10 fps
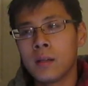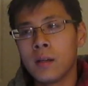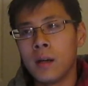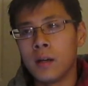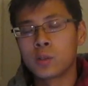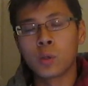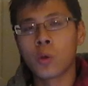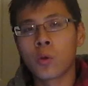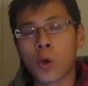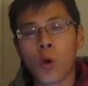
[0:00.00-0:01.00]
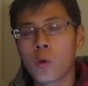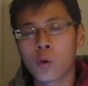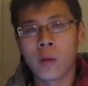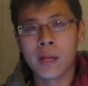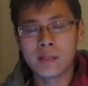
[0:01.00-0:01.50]
uh, so don't go
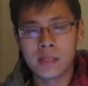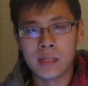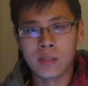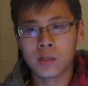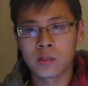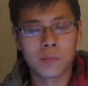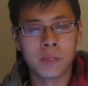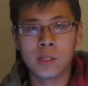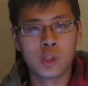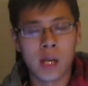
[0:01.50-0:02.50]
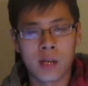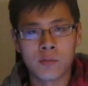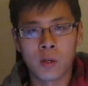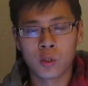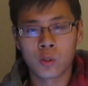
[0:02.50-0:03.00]
crazy and just be a jack
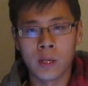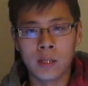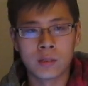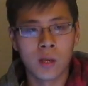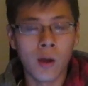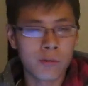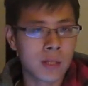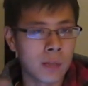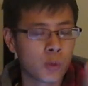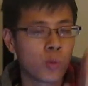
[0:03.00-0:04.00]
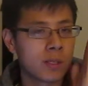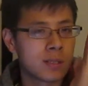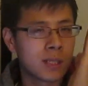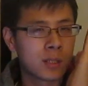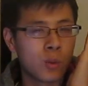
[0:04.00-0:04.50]
of all trades. Oftentimes you want to
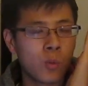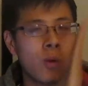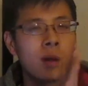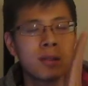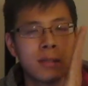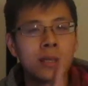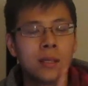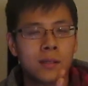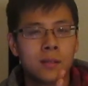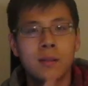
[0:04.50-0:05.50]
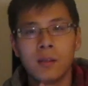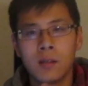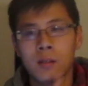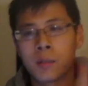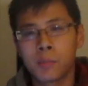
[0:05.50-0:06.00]
stick to one thing
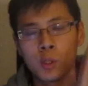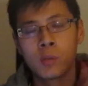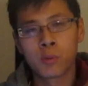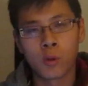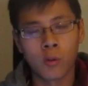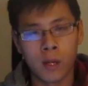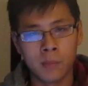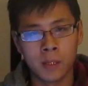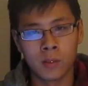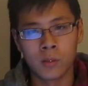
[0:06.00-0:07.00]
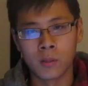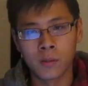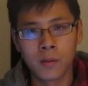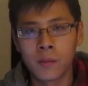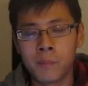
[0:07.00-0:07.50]
computer programming or
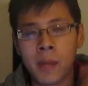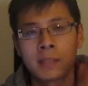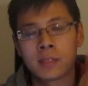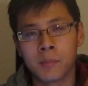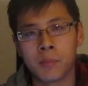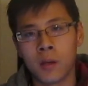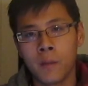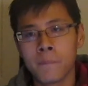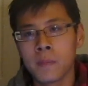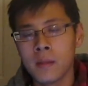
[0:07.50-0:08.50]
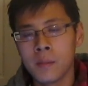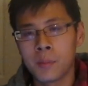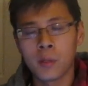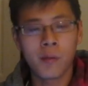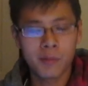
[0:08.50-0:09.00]
basketball.
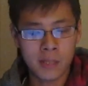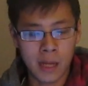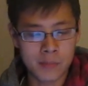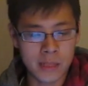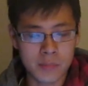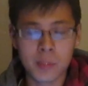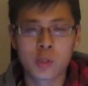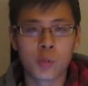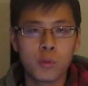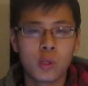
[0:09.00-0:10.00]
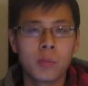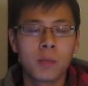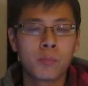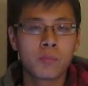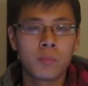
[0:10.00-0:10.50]
But oftentimes, as Mr.
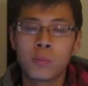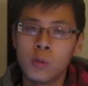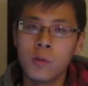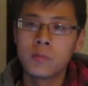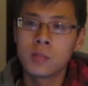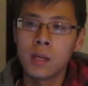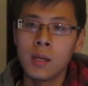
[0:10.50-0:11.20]
Bridgeman proves,